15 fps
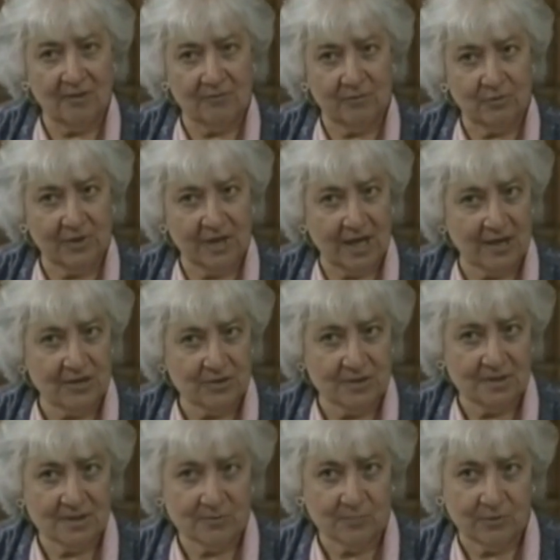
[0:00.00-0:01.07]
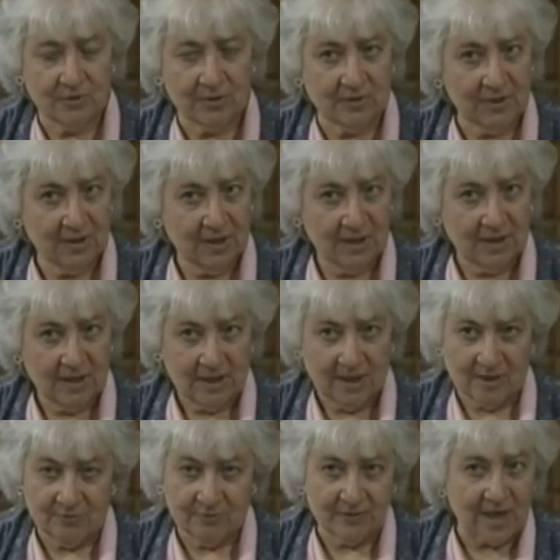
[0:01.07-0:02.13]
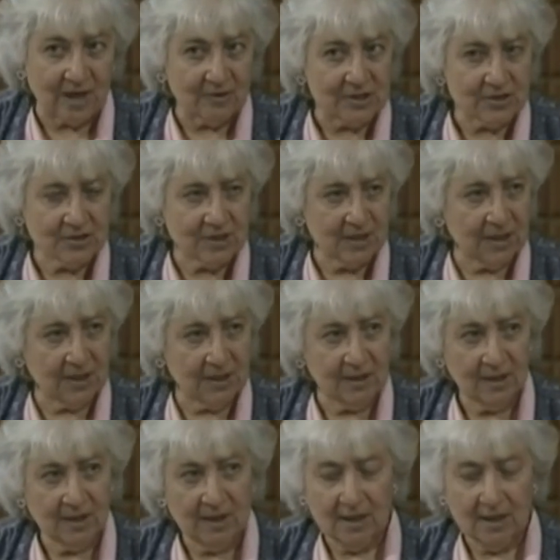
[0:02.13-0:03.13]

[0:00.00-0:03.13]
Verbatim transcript: vocations were uh, flourishing.